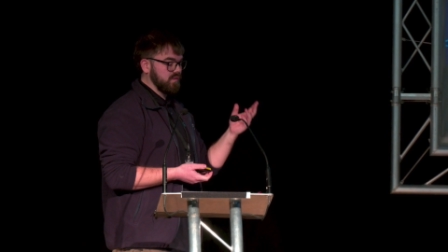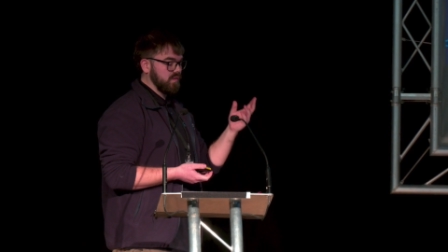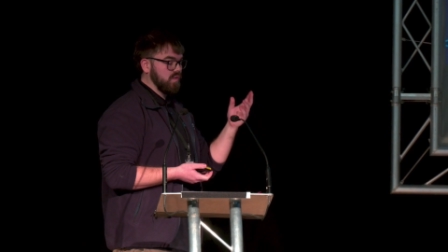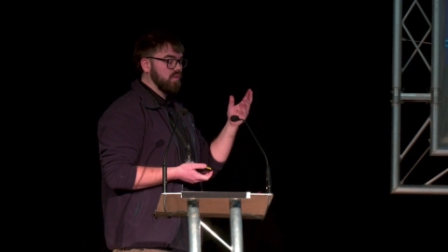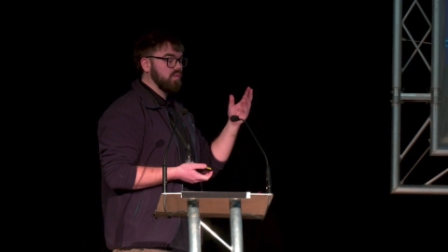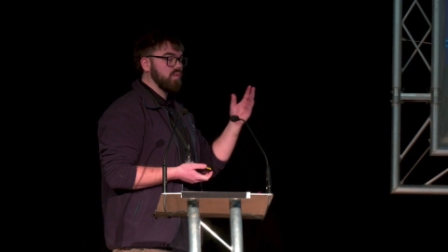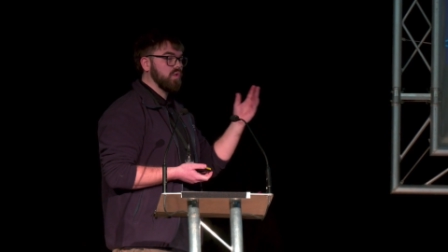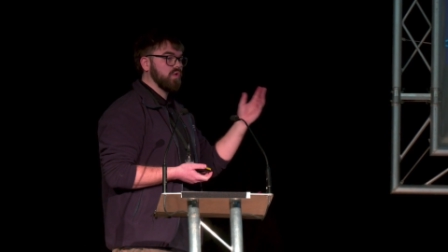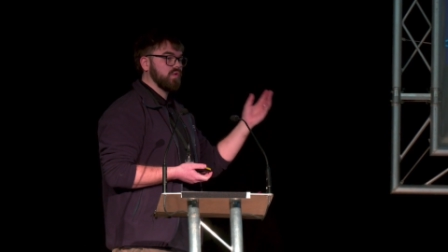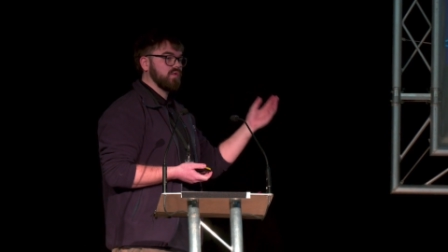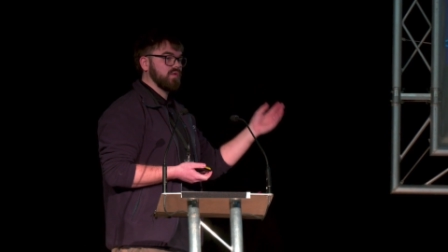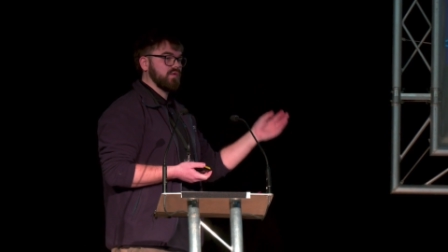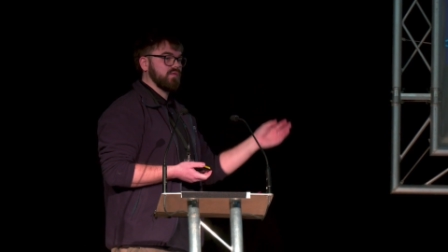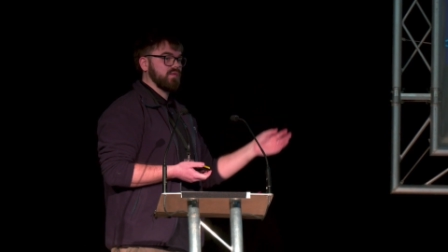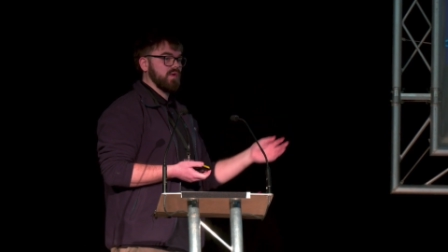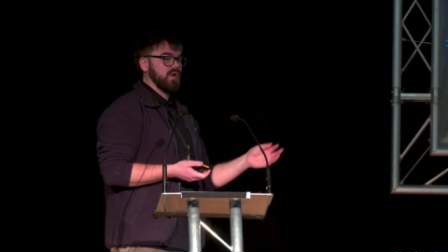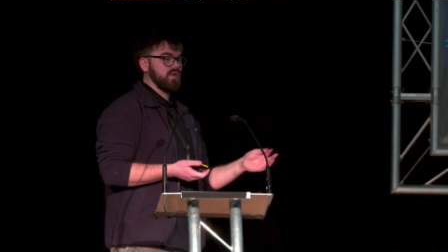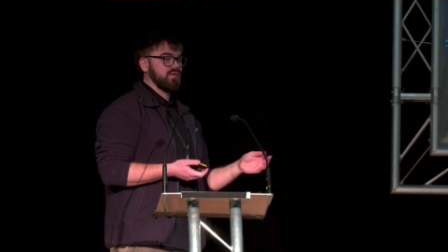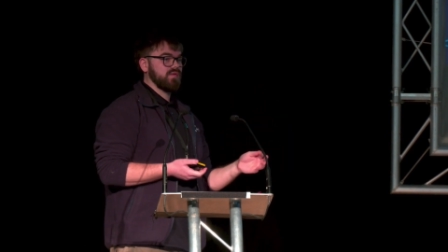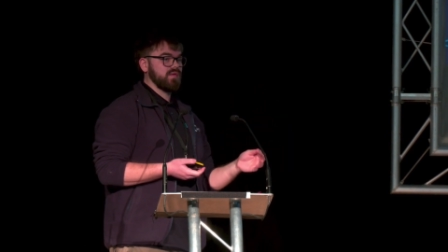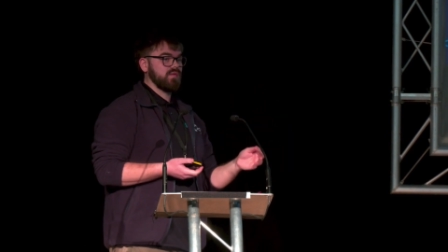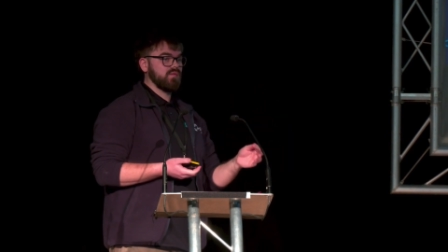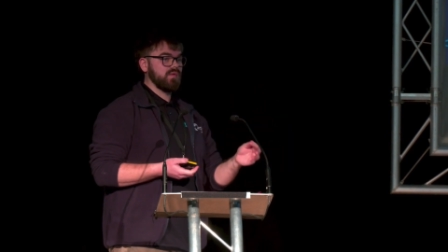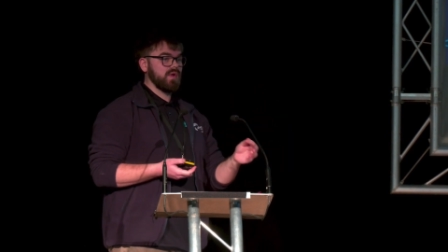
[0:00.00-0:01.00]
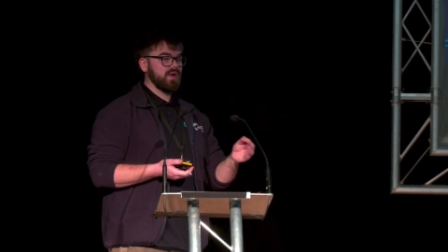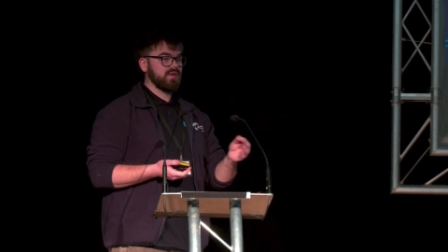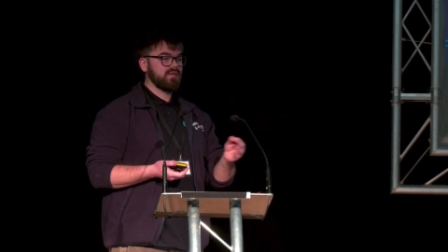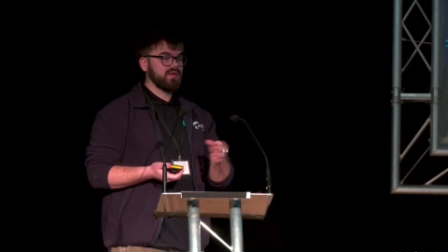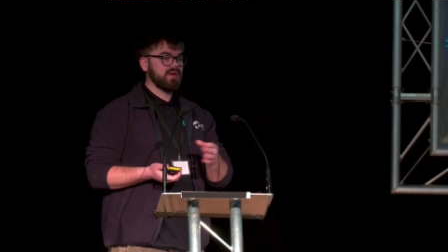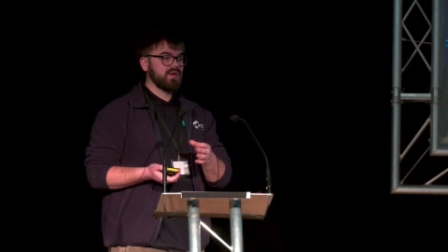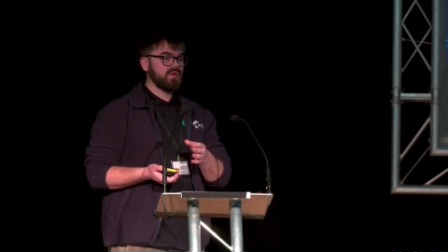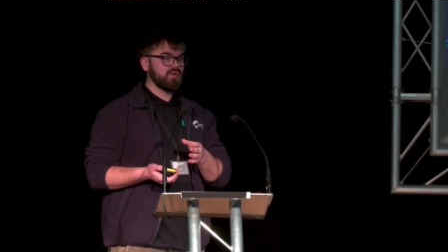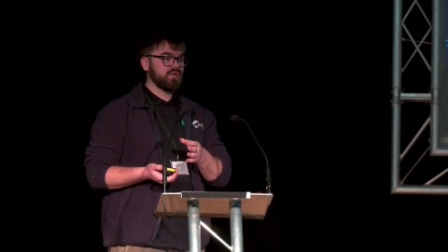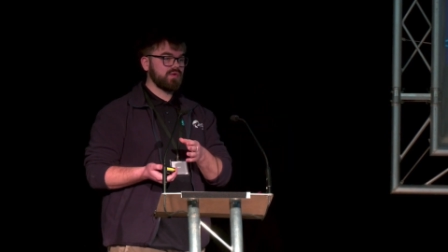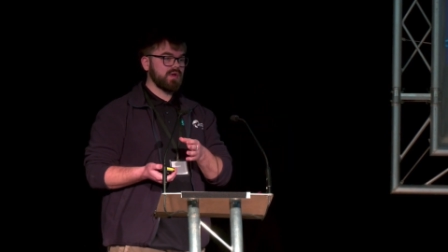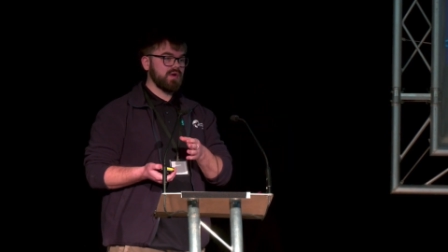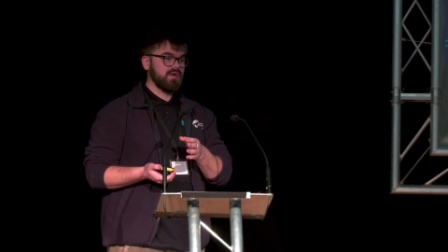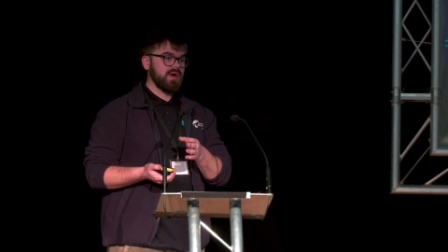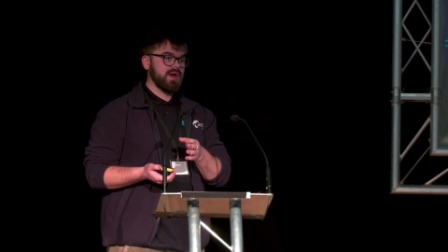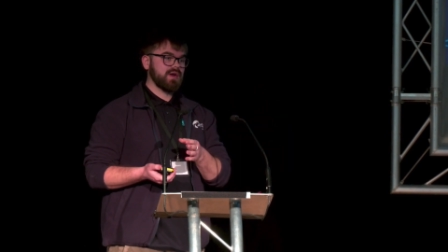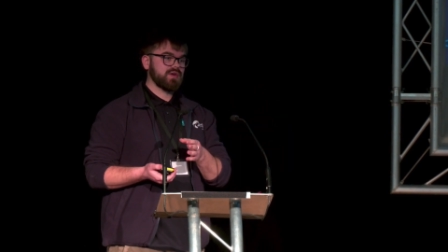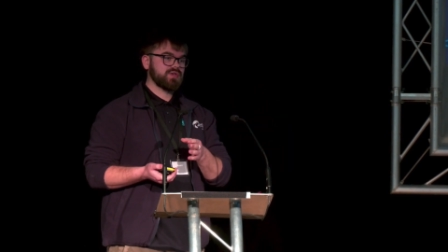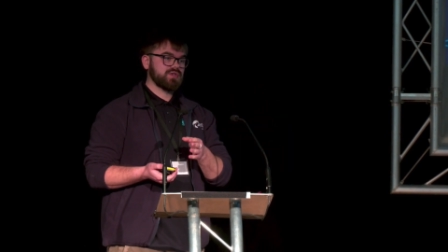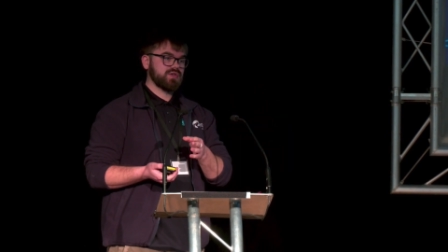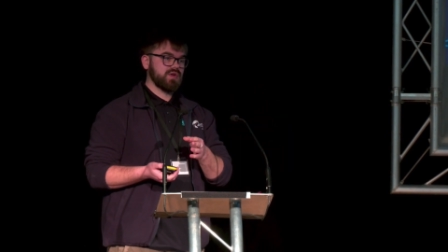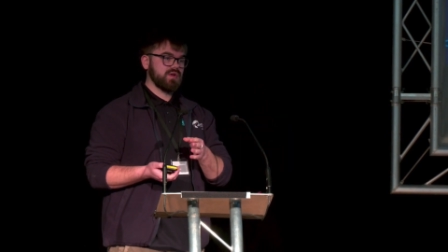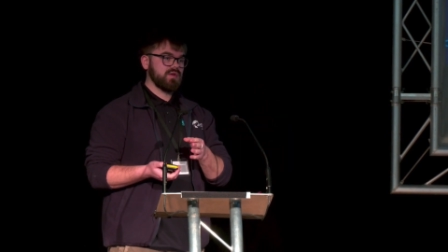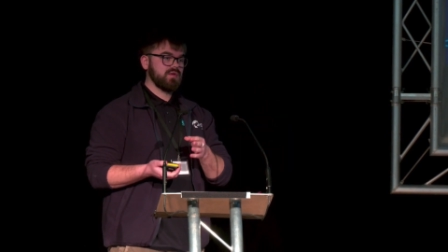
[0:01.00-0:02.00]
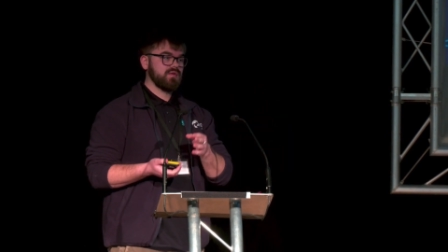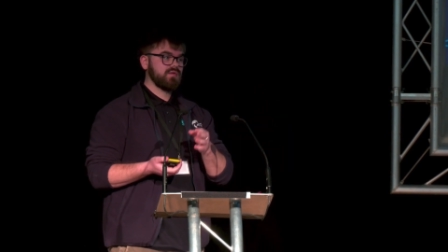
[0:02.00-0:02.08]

all water flows in a single direction,